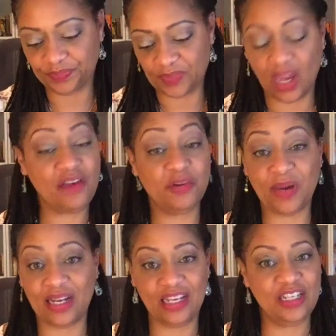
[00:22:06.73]

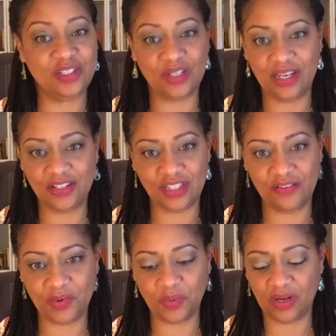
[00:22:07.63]
everybody, each and
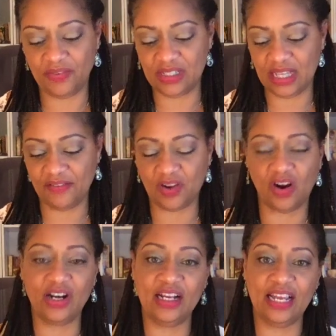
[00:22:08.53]
every one of us have
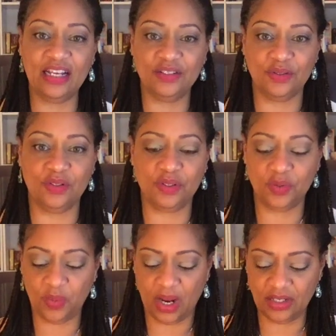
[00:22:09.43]
guardian angels who
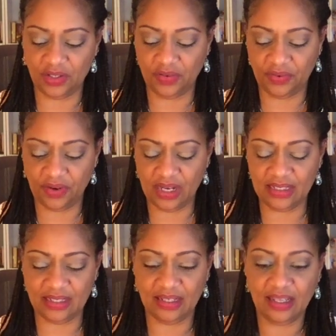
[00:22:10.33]
watch over us,
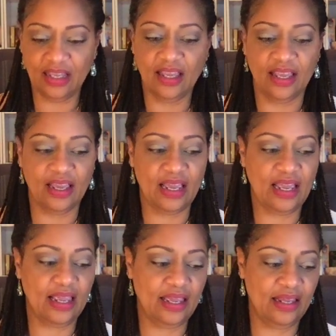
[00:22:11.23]

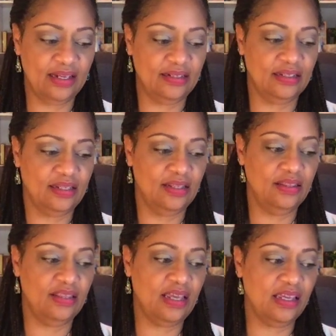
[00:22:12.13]
and
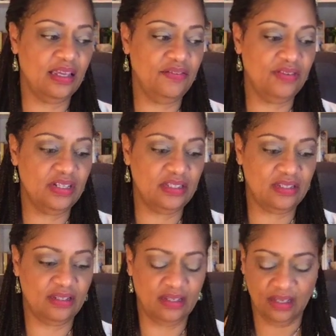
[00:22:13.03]
they give us
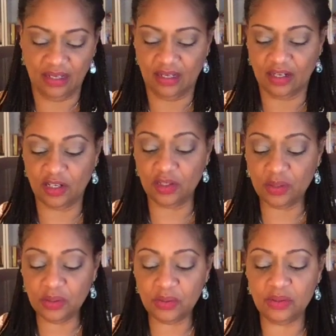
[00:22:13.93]

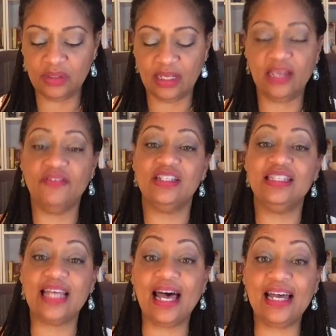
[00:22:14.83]
clues, they give us
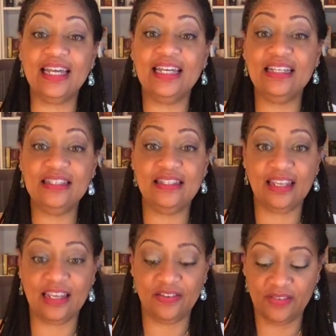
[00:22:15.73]
signs, they
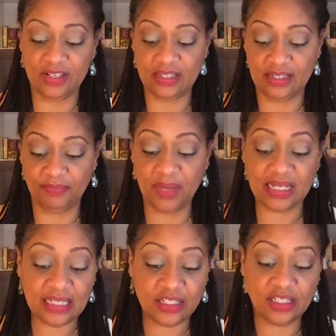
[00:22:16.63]
give us
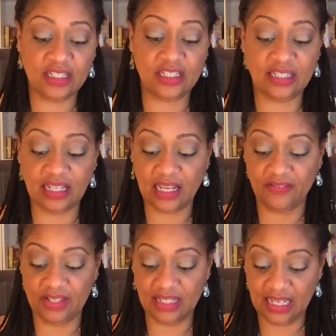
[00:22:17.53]
messages, they give
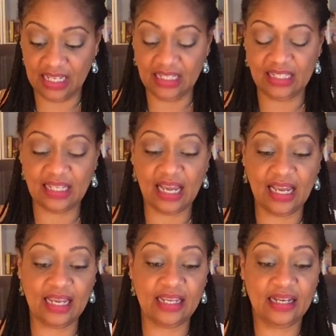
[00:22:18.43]
us
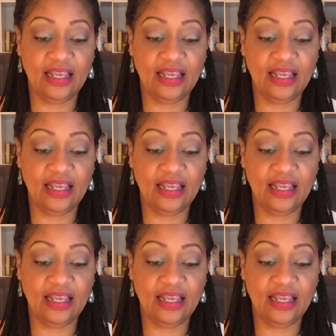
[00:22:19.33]
insight,